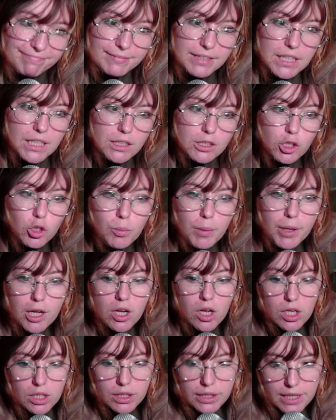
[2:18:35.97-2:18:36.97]
A little bit
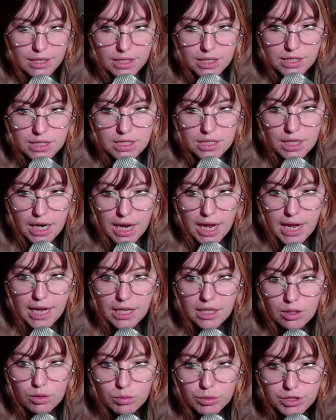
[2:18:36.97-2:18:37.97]
earlier than
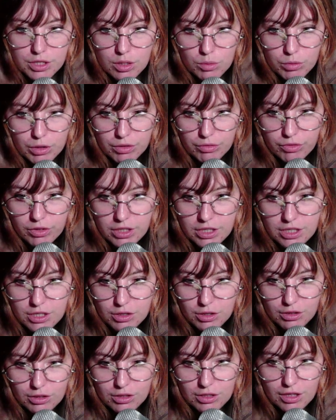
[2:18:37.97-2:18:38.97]
today. What's the word for this
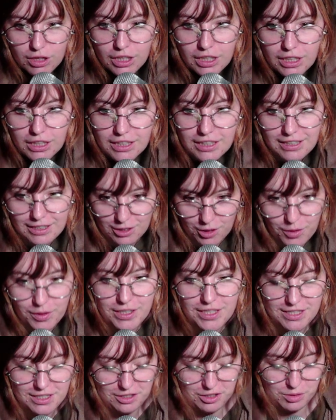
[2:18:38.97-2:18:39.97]
thingy? No, it
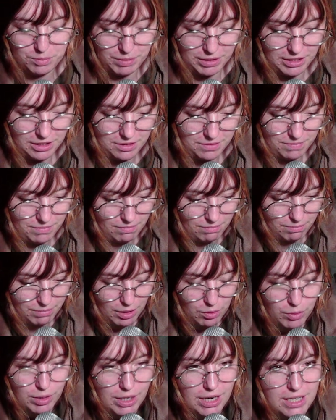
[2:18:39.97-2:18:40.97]
is a spigot.
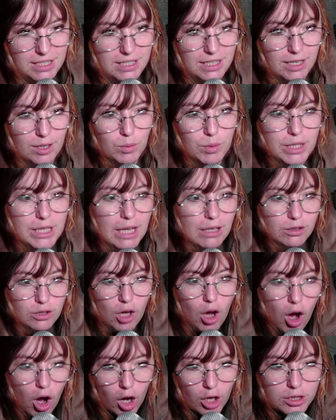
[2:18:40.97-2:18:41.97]
But when I said it without the
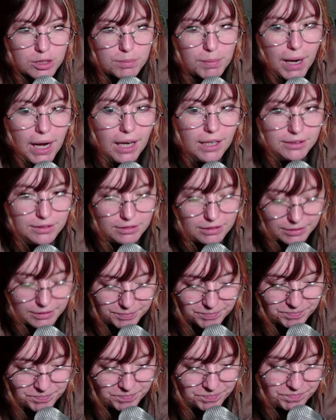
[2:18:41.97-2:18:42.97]
ot part,
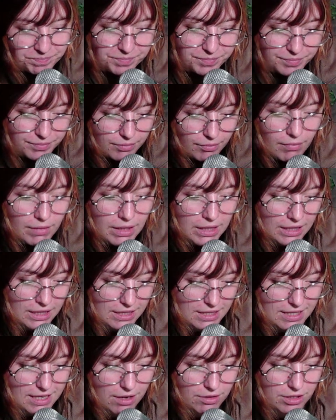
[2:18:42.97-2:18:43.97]
it
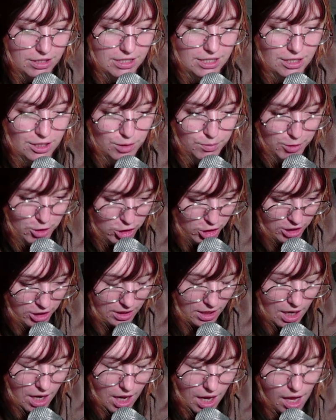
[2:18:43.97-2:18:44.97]
sounded suspicious.
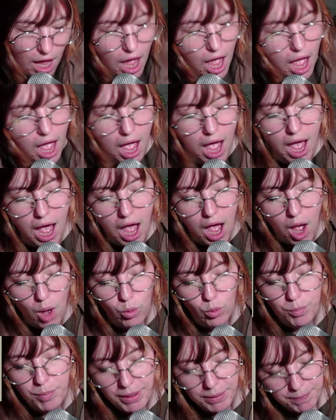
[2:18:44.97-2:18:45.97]

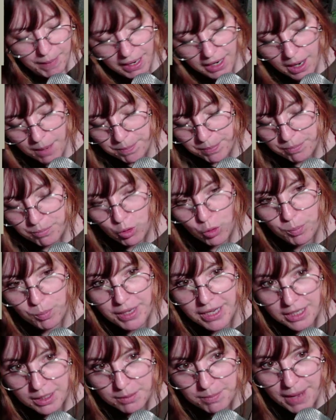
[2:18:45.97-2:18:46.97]
We'll pig back
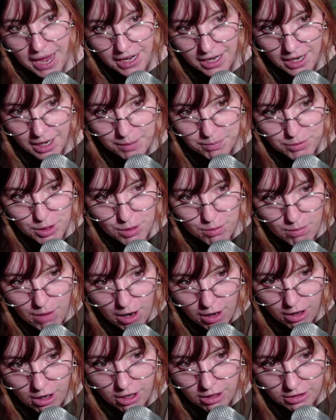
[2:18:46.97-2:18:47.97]
up
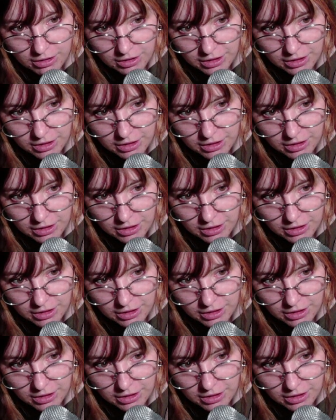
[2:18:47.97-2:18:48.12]
tomorrow.